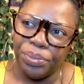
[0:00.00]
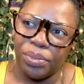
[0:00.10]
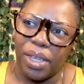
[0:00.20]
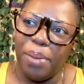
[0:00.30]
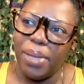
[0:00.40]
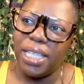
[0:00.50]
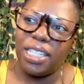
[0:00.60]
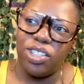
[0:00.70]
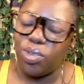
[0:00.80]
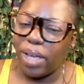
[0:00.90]
it means
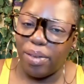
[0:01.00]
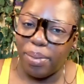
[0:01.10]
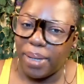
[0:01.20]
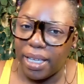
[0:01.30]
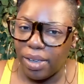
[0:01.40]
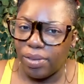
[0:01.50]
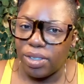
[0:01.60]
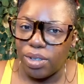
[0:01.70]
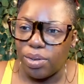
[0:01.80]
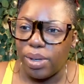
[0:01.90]
that you haven't been given
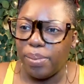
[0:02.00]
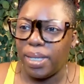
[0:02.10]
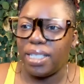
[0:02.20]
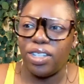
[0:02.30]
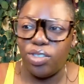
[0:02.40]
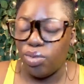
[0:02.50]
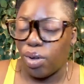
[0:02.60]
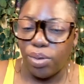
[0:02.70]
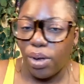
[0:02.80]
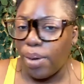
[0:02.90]
to. It means that you
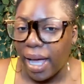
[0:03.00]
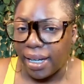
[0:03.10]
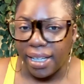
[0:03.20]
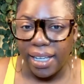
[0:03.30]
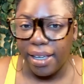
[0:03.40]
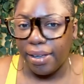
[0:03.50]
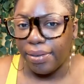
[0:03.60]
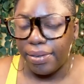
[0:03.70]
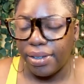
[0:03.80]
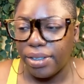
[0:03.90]
don't know how to
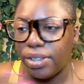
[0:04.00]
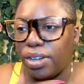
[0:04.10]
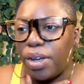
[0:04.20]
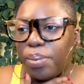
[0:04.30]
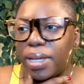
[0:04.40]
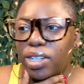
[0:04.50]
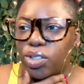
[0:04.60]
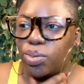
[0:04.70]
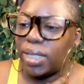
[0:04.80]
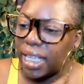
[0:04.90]
give. Because
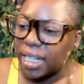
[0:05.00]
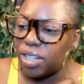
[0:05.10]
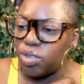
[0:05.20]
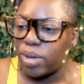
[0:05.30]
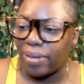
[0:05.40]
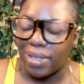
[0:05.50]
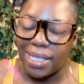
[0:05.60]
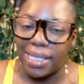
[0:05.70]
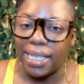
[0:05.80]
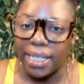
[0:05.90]
you think that you have to
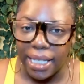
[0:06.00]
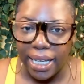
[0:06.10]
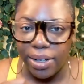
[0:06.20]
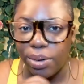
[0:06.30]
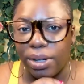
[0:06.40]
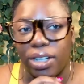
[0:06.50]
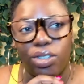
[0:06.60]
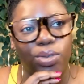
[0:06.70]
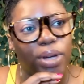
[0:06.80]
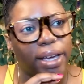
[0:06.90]
steal it, or
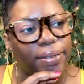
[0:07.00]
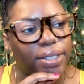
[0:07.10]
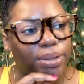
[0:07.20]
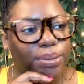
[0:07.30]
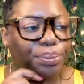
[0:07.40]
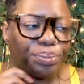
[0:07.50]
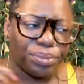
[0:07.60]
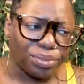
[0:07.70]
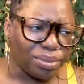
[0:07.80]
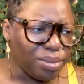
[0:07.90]
that you have to
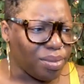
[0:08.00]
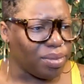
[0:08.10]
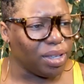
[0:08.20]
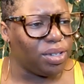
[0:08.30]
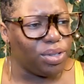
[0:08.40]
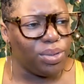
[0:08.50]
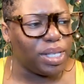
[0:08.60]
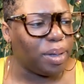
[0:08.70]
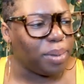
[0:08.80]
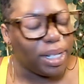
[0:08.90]
do
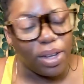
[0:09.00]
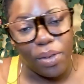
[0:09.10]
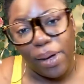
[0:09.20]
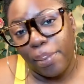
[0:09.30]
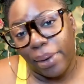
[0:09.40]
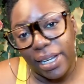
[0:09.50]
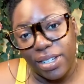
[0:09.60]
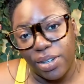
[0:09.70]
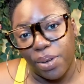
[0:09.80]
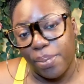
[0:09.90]
something low
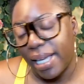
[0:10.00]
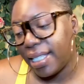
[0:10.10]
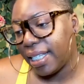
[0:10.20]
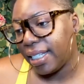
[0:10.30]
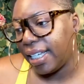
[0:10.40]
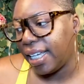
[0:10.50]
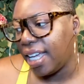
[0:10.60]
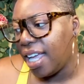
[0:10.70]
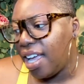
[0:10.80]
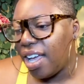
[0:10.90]
vibrational, basically,
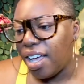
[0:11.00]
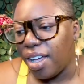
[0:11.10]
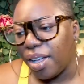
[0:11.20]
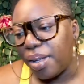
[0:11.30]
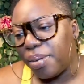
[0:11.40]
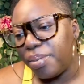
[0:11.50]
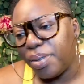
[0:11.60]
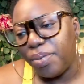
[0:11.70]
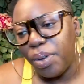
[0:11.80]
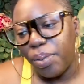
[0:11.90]

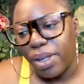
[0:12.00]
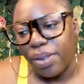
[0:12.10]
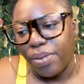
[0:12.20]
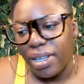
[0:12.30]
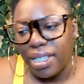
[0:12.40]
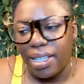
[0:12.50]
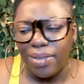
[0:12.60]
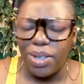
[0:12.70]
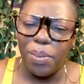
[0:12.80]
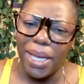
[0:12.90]
to feel worthy for yourself.
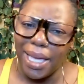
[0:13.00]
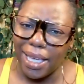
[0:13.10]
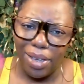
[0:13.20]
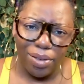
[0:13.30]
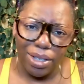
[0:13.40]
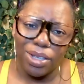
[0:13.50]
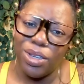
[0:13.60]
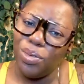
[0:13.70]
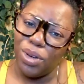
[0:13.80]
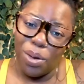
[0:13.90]
So be a giver, so
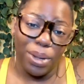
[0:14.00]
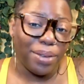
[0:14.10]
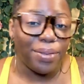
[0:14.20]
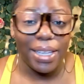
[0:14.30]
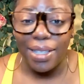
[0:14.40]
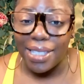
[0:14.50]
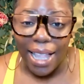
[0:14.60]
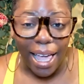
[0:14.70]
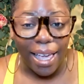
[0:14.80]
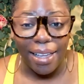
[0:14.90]
you know what it feels
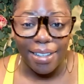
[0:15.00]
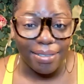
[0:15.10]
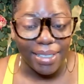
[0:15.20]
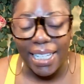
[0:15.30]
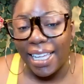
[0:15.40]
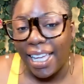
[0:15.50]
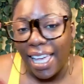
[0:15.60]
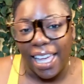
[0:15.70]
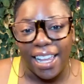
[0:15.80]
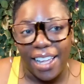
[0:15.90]
like to
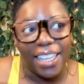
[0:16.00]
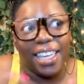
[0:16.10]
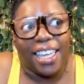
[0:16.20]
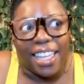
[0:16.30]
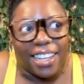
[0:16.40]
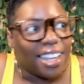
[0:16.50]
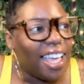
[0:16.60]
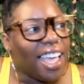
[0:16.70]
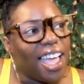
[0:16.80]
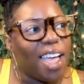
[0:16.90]
get. Again,
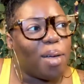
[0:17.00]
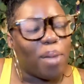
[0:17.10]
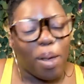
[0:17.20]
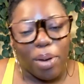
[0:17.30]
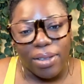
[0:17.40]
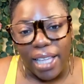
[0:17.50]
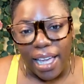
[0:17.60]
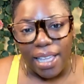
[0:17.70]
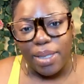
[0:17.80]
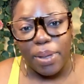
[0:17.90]
my
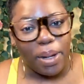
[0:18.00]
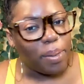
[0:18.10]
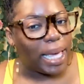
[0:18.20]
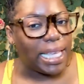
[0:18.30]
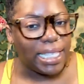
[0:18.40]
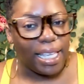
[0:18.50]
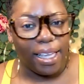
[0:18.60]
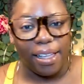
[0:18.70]
birthday has been amazing.